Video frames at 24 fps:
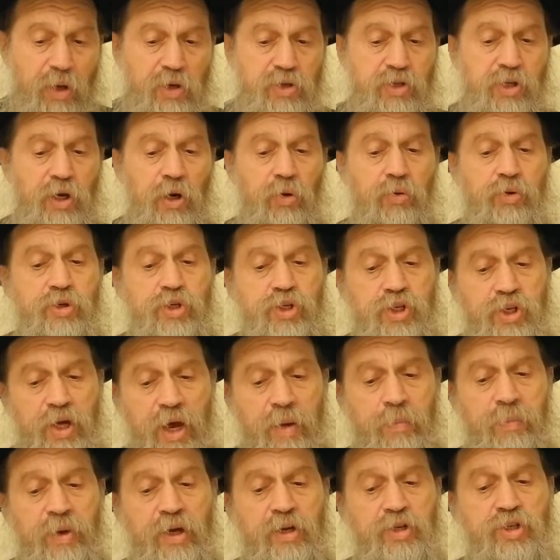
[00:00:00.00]
So
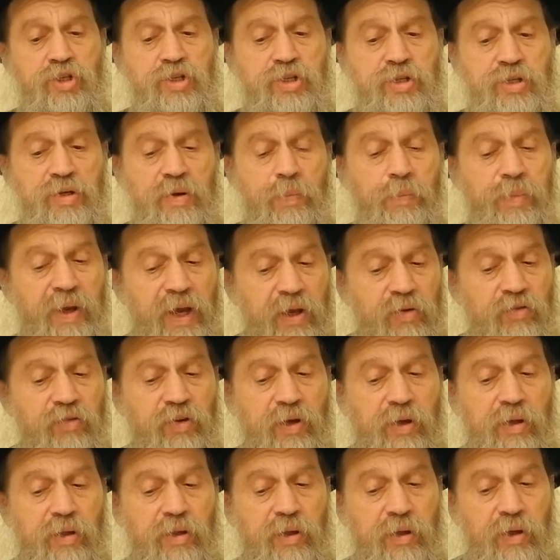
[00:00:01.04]
Shemesh
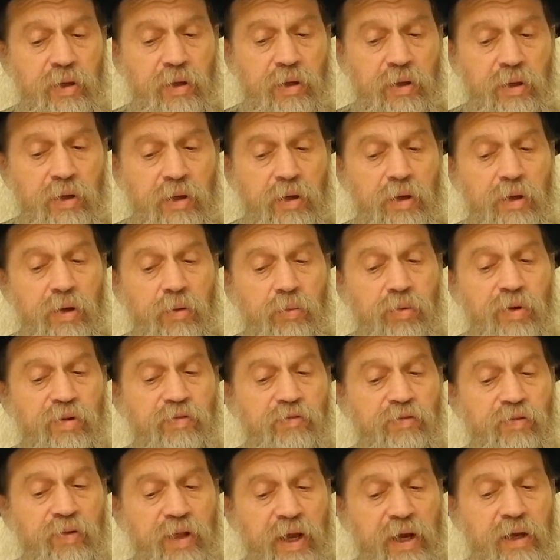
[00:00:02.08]
basically
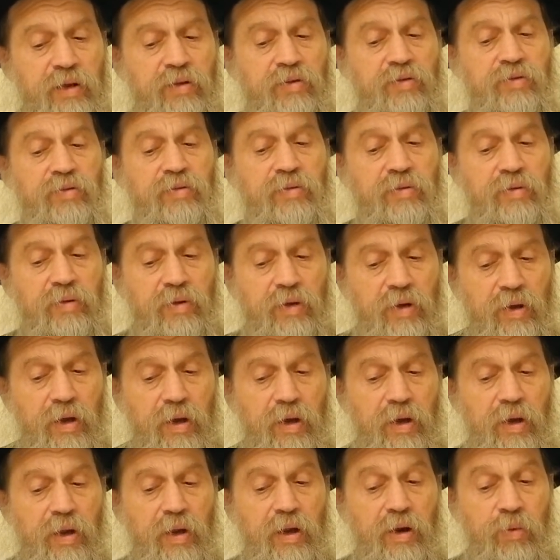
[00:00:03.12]
reflects
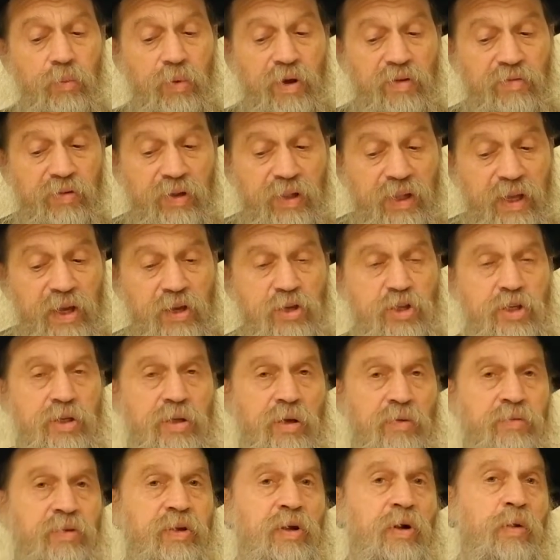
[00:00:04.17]
a
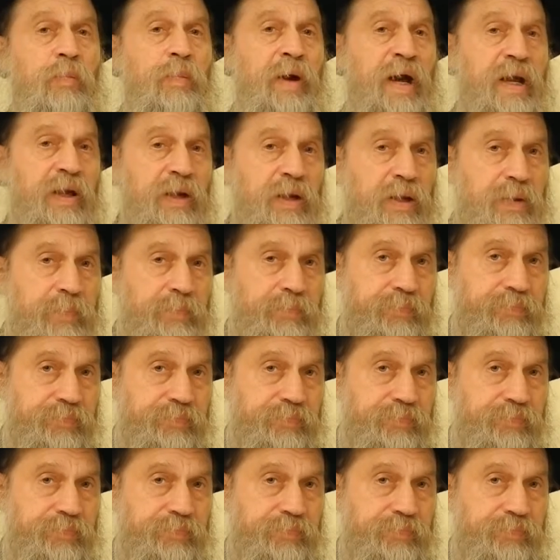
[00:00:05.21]
revelation of the Almighty.